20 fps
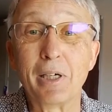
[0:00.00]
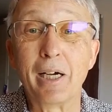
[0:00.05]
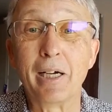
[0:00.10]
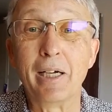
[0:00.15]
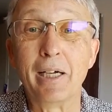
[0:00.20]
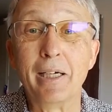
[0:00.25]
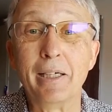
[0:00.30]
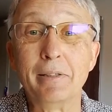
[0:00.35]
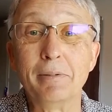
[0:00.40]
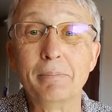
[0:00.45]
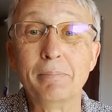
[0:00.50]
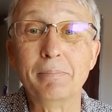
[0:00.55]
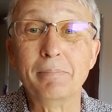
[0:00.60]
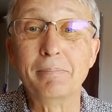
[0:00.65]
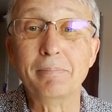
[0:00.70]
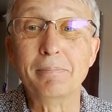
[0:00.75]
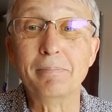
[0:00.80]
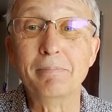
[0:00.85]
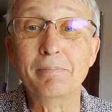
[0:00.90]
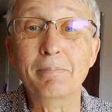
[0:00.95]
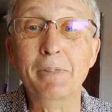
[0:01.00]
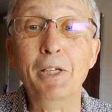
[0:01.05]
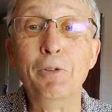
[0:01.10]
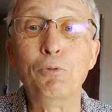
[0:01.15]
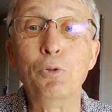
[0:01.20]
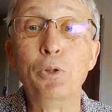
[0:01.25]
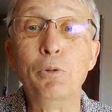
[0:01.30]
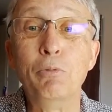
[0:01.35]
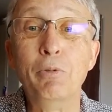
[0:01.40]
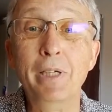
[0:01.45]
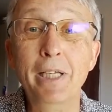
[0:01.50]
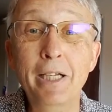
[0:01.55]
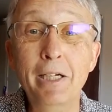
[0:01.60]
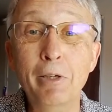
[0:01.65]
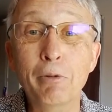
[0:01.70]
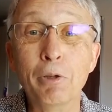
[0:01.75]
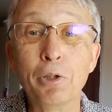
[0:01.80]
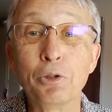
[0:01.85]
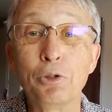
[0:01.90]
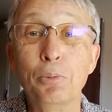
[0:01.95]
And if you
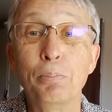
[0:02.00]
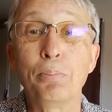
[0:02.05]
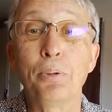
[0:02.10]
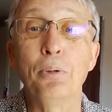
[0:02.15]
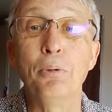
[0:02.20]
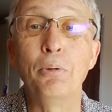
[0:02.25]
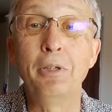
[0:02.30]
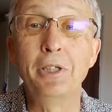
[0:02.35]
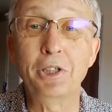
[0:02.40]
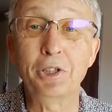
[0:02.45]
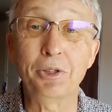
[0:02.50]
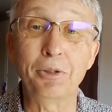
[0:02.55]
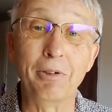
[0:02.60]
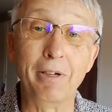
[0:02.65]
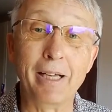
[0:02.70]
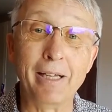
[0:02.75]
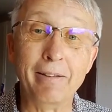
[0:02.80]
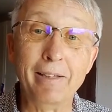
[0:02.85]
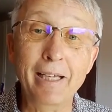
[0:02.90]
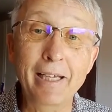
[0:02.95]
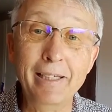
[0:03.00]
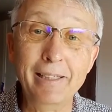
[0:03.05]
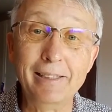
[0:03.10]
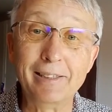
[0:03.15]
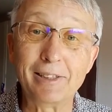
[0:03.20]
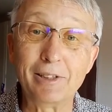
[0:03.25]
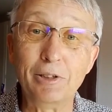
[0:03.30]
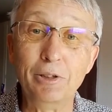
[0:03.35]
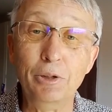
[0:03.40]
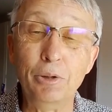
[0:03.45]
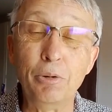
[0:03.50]
really want to polish your landings,